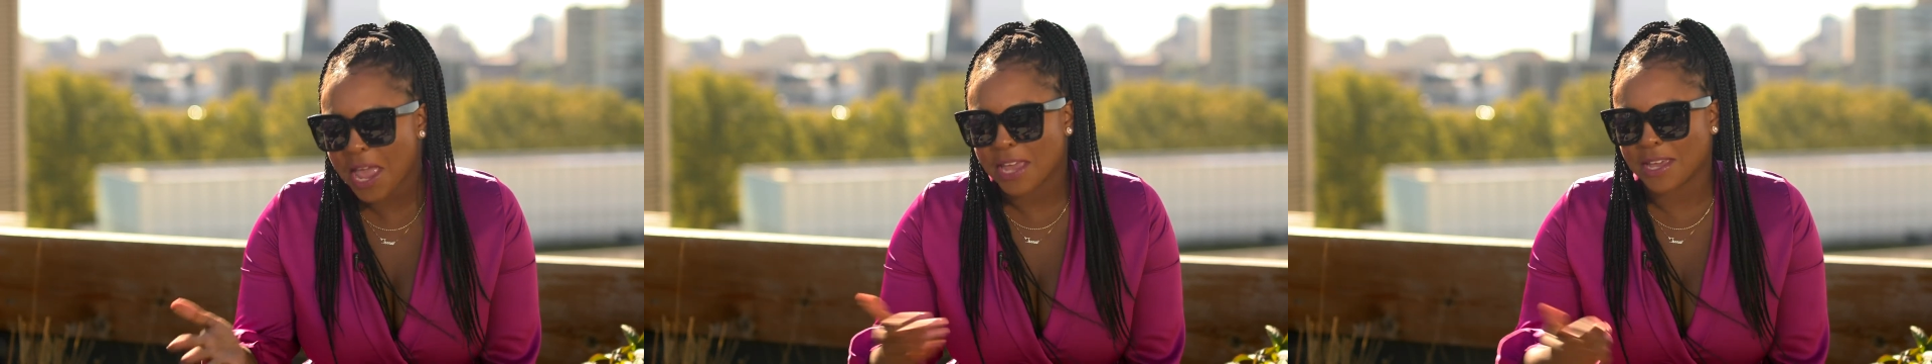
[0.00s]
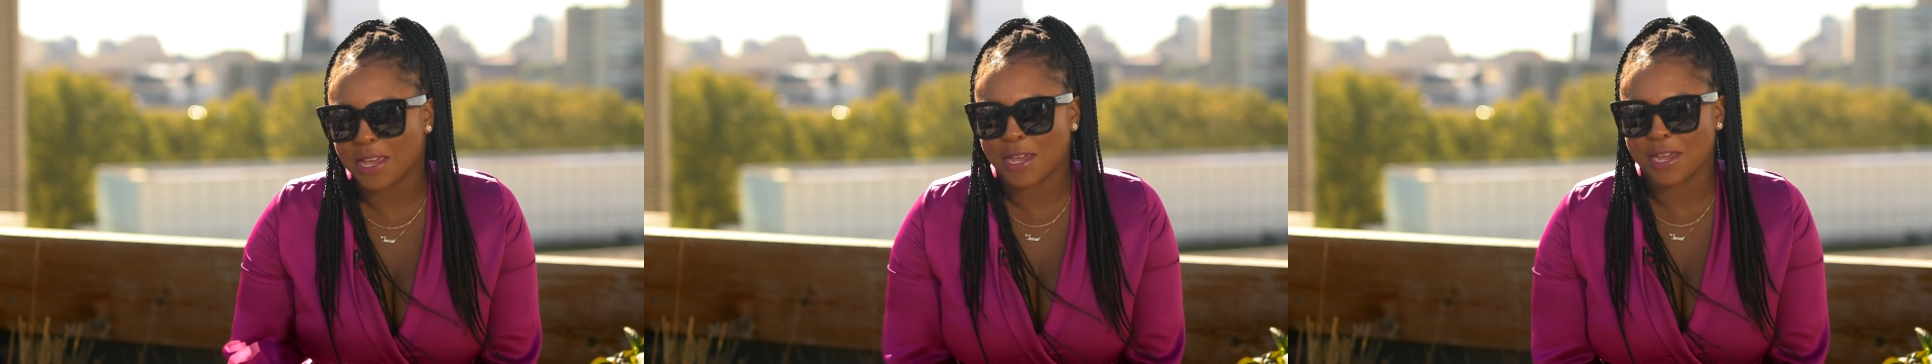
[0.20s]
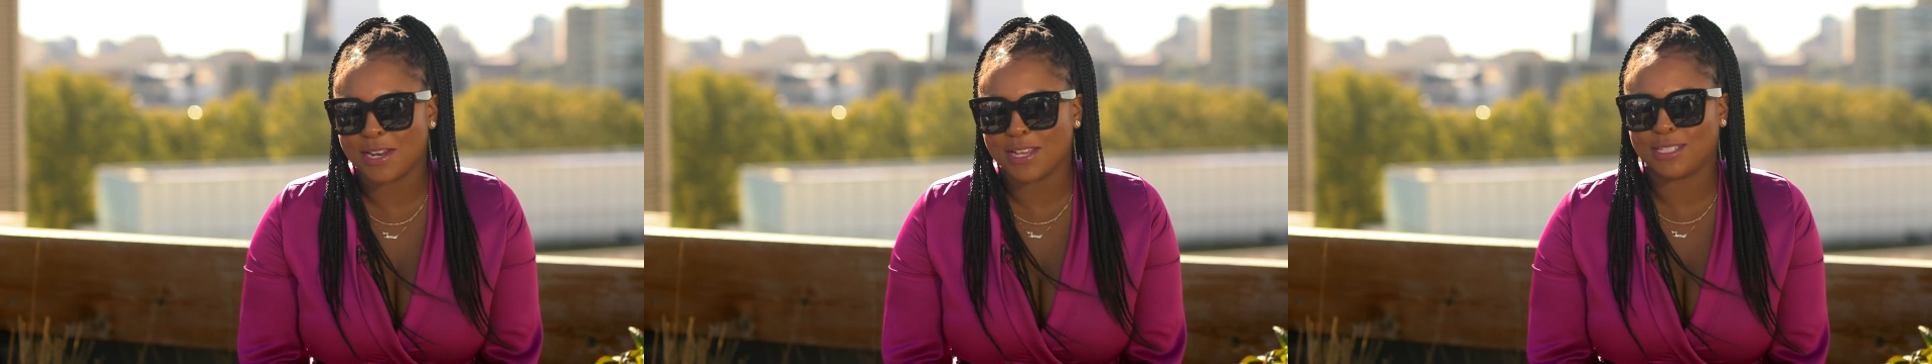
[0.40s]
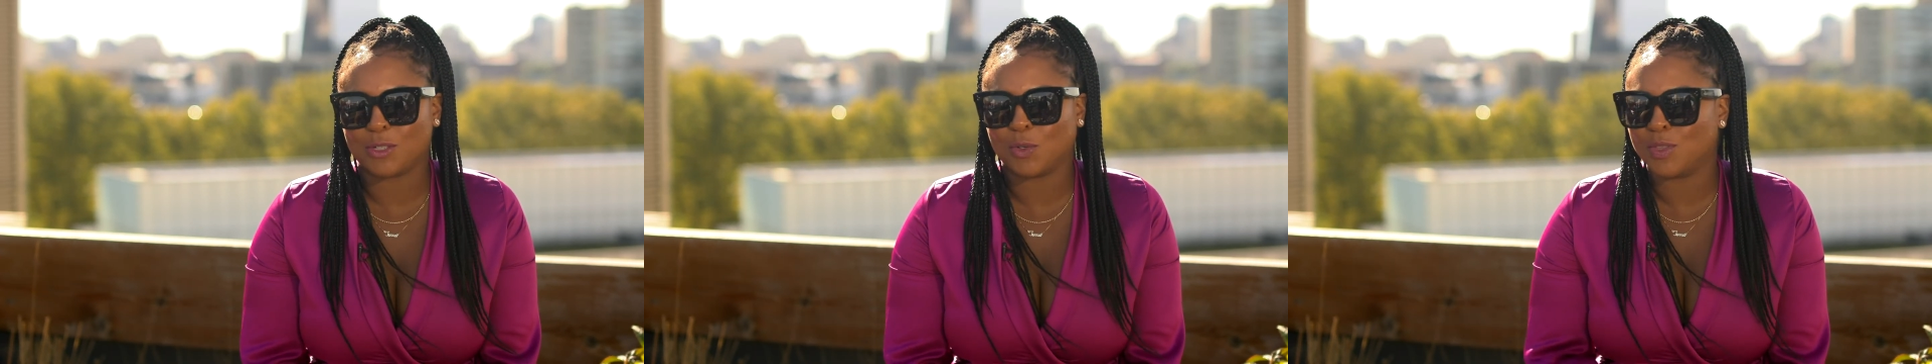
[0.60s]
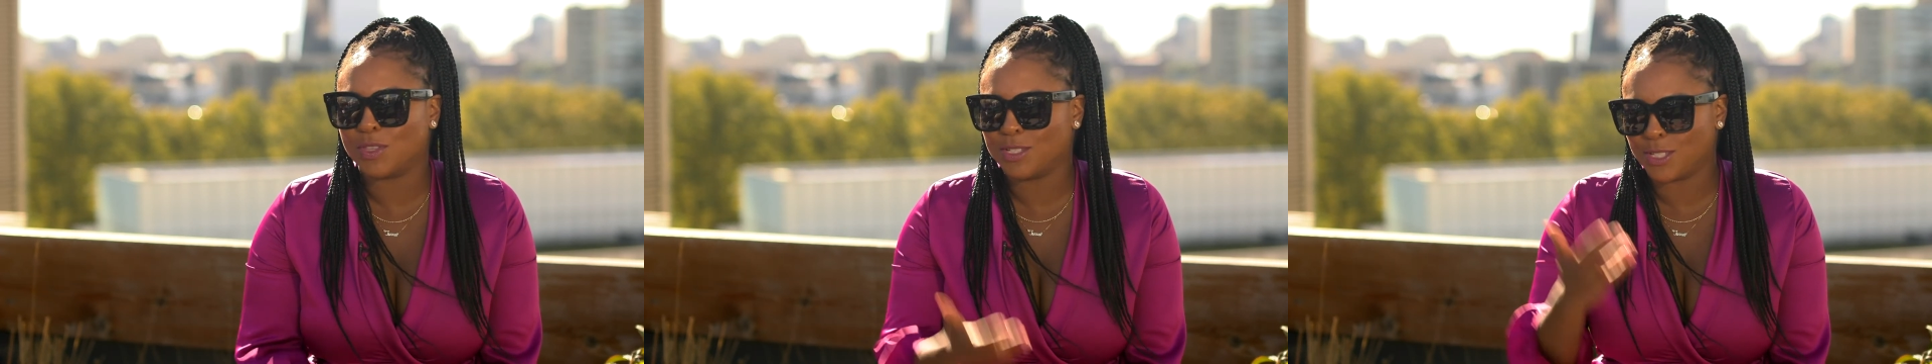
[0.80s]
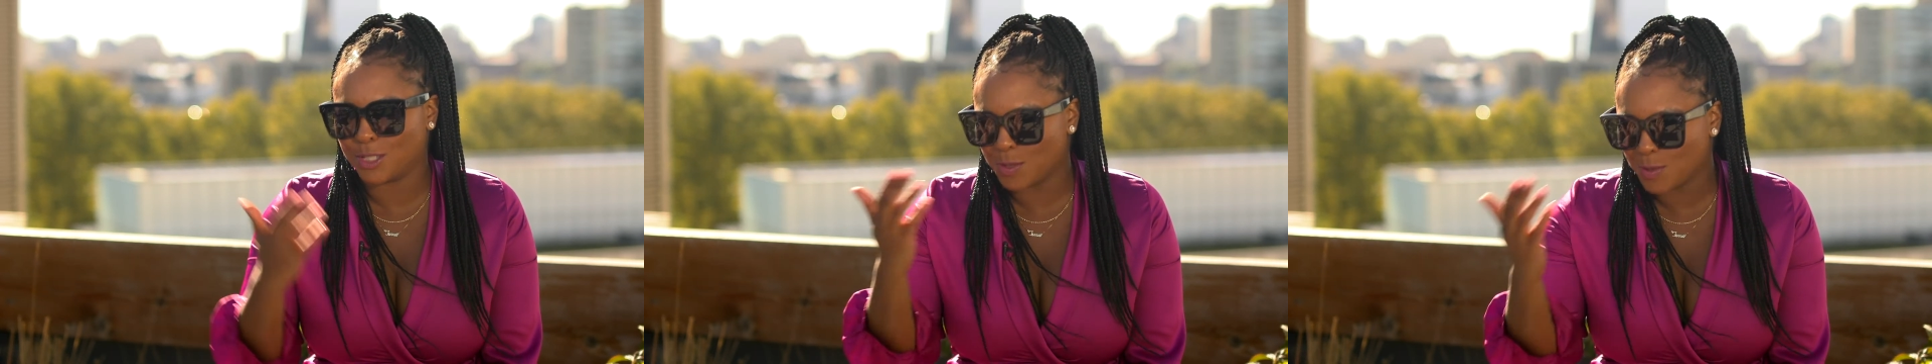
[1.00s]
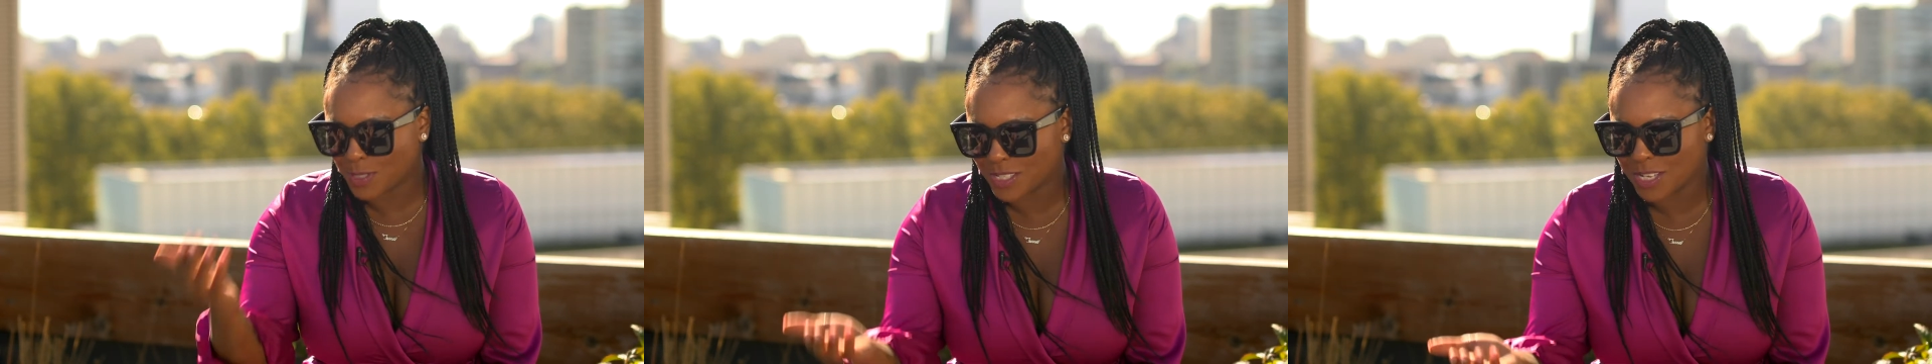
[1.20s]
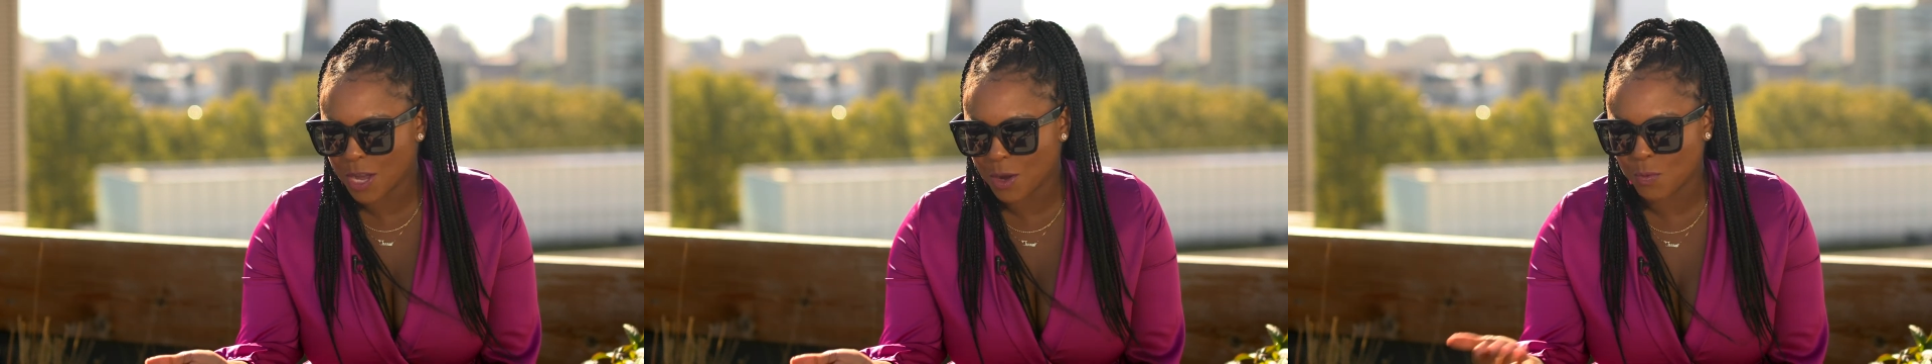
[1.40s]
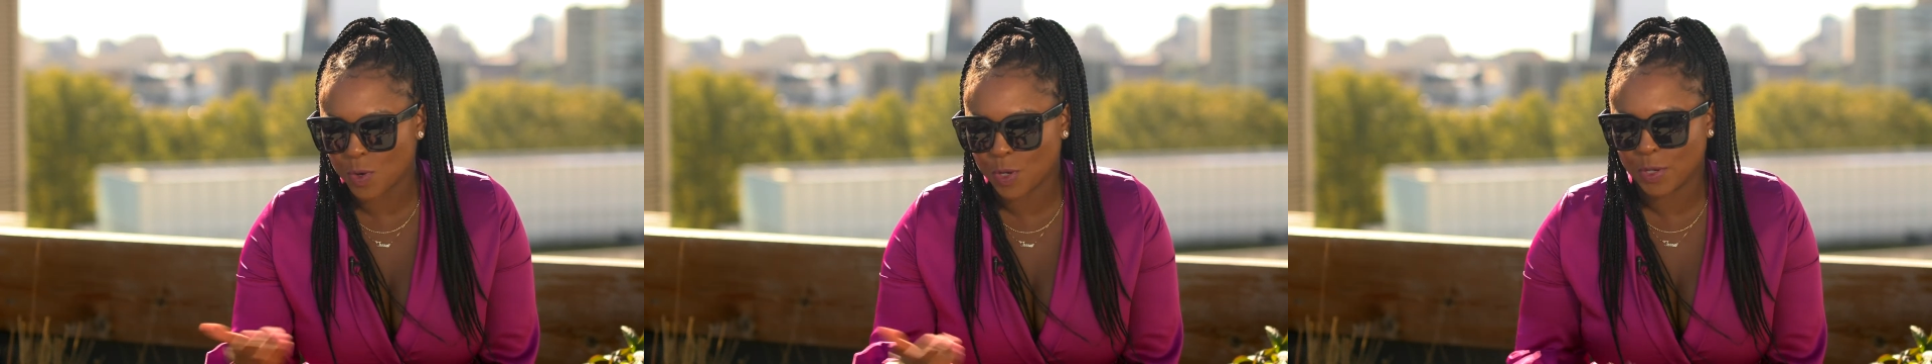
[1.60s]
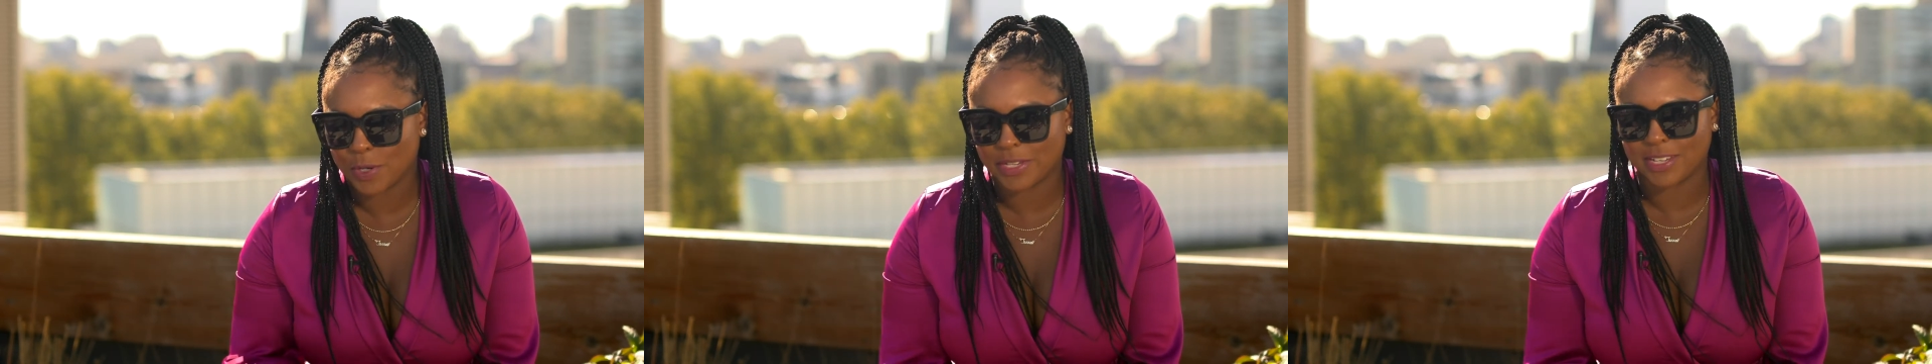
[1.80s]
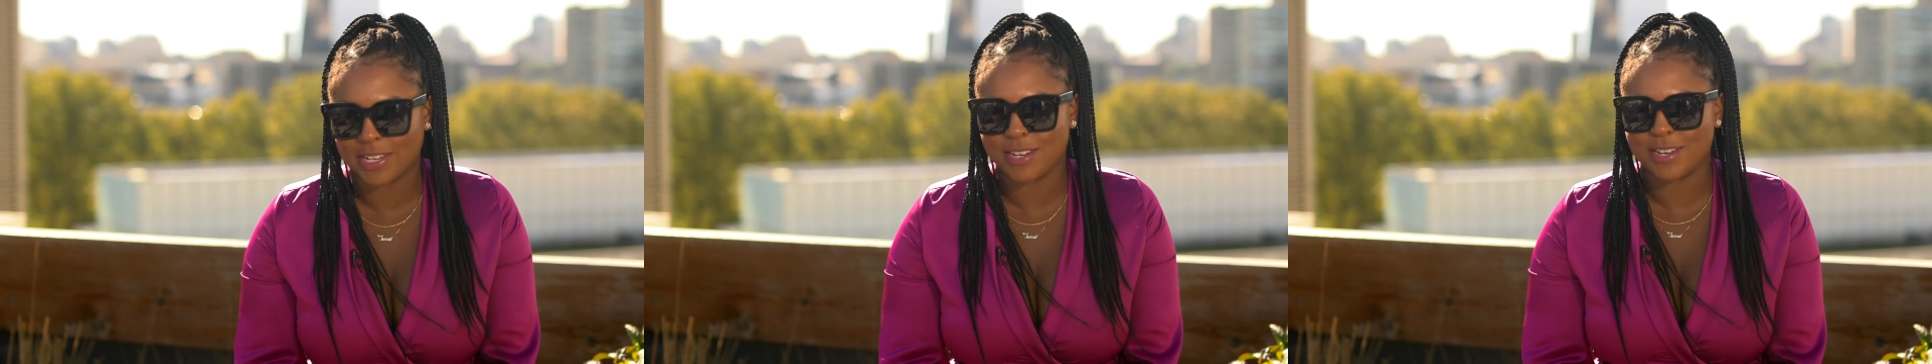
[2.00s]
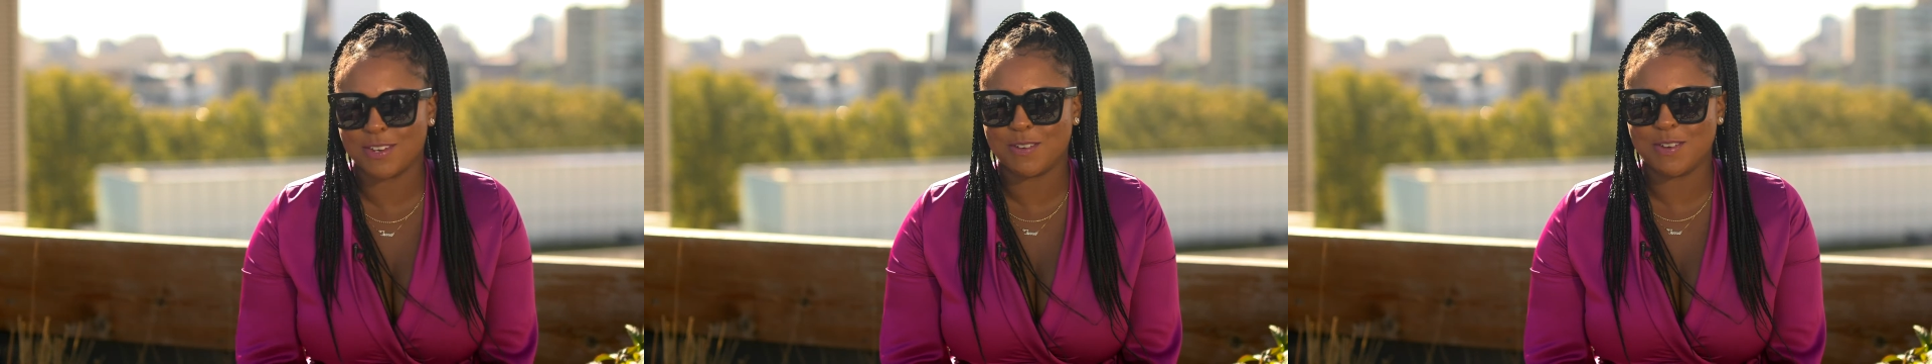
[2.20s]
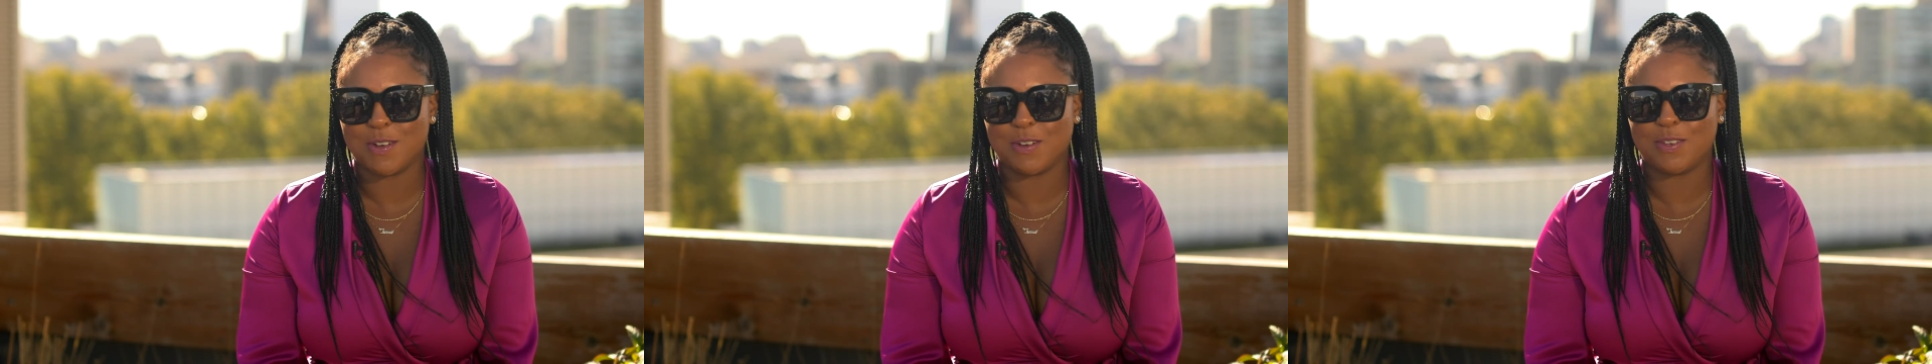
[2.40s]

and it's on the Zeus network, and you know,